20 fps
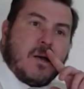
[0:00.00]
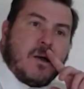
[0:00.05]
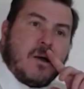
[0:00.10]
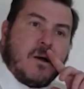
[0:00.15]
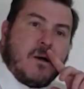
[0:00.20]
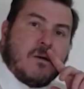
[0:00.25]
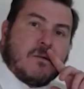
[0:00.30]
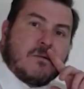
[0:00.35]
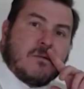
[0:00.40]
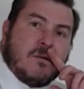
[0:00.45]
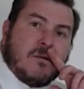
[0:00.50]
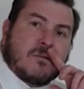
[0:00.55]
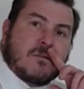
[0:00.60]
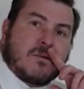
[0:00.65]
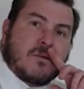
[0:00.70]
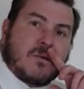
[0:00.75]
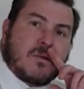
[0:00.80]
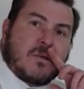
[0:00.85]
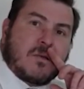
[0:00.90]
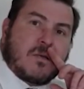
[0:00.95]
are
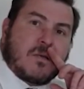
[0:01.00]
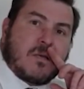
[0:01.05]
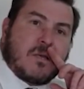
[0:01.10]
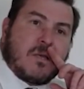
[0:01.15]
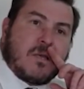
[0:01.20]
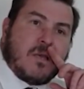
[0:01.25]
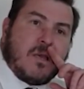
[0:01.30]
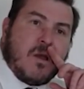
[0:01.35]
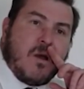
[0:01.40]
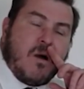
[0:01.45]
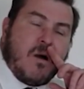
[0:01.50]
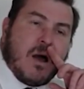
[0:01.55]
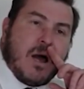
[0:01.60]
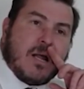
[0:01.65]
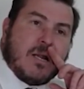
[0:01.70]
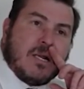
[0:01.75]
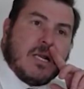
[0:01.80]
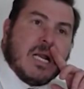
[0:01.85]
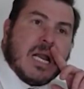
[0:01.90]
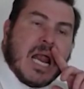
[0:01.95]

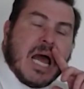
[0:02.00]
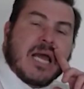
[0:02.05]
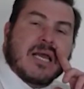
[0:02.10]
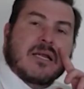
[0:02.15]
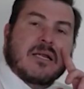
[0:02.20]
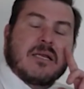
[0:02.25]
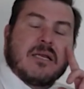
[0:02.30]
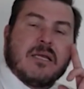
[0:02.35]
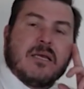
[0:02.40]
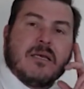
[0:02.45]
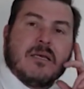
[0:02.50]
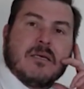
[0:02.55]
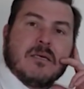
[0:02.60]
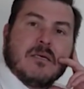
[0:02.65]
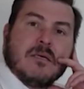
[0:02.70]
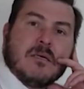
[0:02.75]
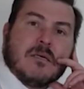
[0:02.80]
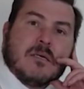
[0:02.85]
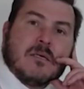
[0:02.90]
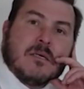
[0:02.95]
unlikely
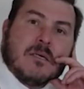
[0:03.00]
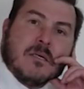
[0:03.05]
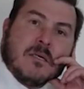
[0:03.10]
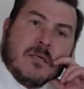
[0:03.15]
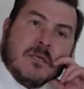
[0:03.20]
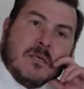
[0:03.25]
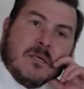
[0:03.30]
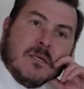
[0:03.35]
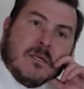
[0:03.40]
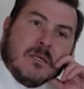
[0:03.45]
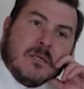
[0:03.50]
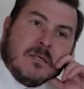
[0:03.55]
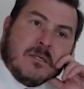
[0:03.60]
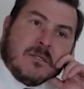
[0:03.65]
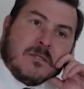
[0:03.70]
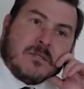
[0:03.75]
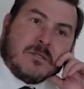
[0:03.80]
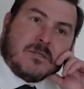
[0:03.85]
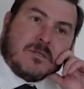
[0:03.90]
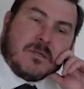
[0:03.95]

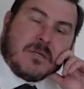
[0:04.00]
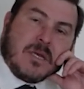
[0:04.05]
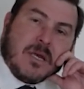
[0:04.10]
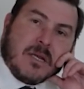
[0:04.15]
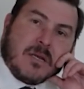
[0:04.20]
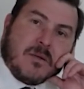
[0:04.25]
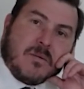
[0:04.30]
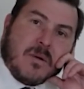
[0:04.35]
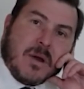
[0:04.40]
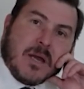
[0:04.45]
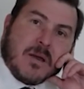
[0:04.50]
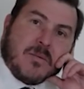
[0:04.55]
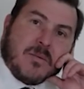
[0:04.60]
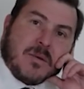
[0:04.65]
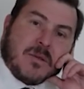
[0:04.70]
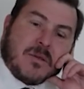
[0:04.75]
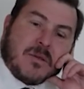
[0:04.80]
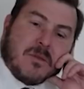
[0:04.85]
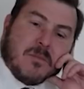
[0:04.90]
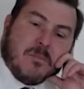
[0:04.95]
to get away
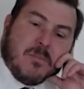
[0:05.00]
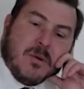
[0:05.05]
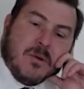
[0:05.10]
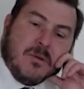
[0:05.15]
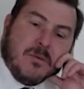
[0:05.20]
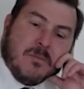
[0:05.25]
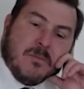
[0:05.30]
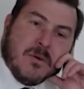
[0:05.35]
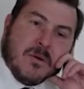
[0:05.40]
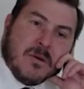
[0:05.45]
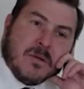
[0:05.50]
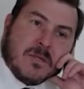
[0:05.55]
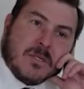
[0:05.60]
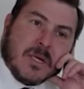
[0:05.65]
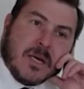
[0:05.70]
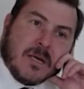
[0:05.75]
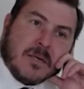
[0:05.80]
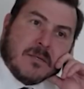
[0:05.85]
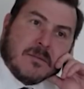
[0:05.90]
with the blue murder